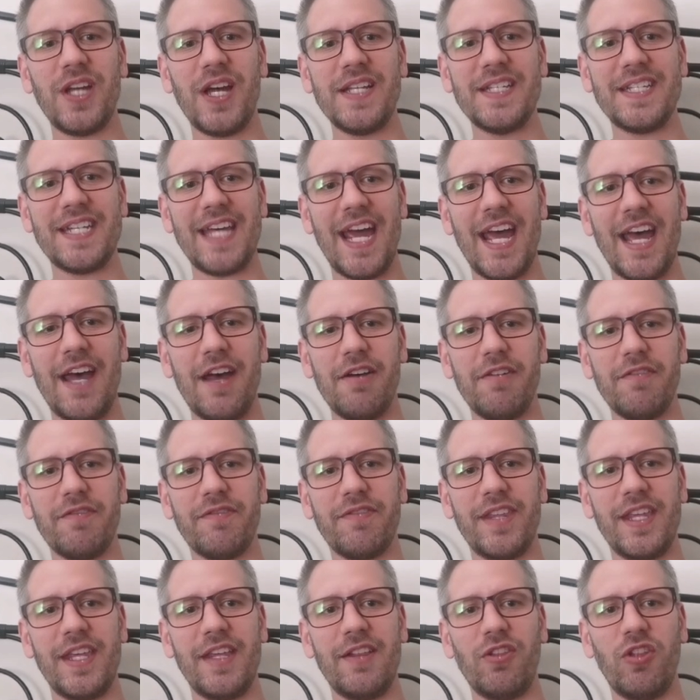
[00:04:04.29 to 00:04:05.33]
does
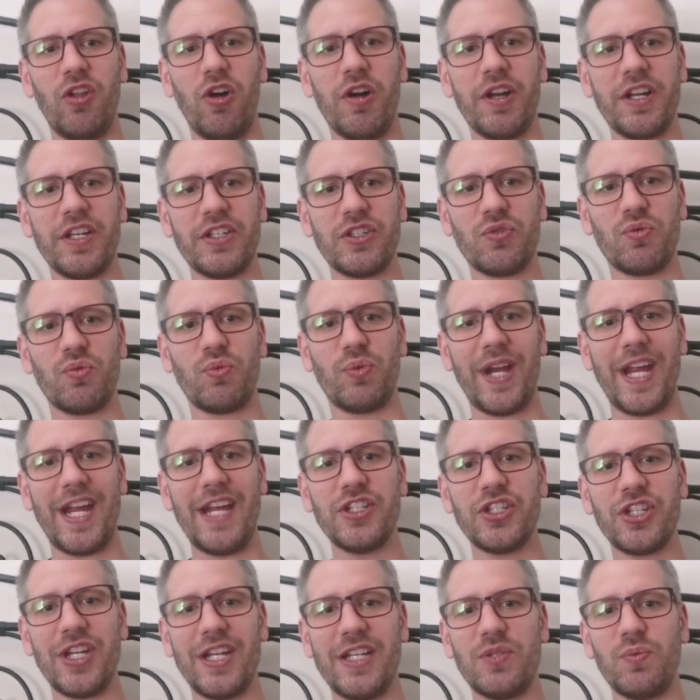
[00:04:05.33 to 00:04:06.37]
have the longest
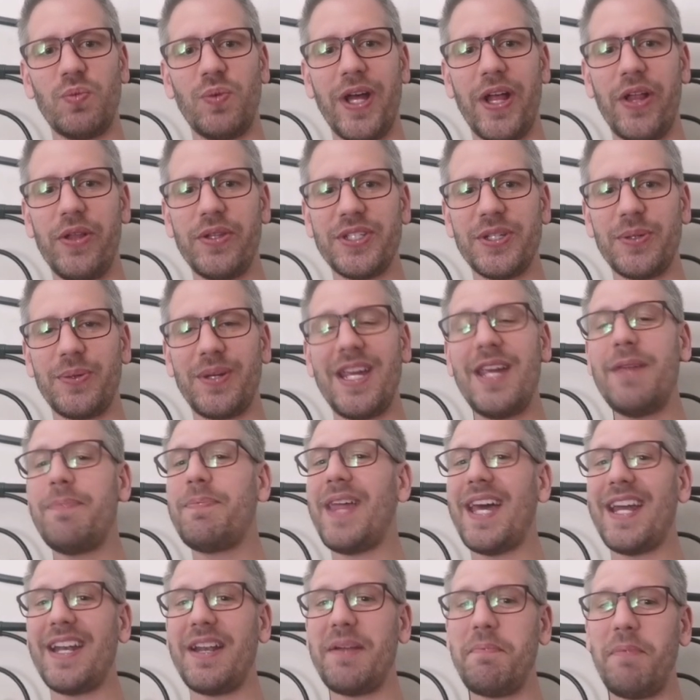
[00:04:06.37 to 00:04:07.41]
range as well, so
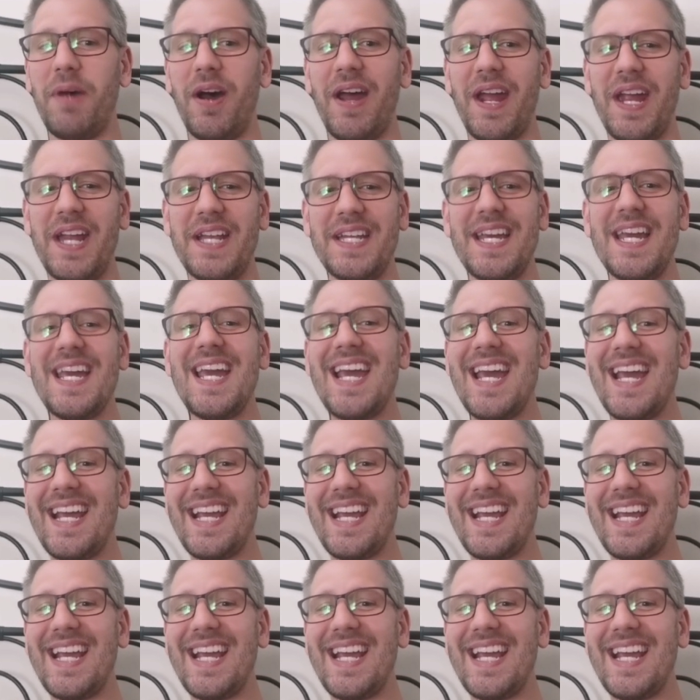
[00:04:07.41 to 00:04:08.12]
keep that in mind.